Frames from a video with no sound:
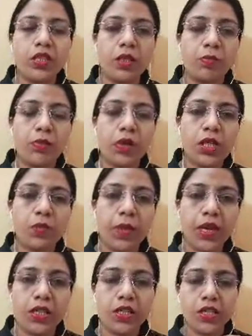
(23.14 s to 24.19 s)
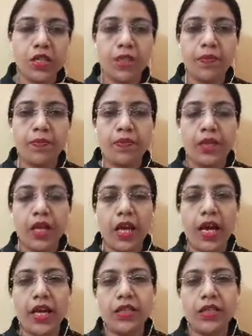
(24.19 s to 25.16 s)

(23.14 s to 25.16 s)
prosperity and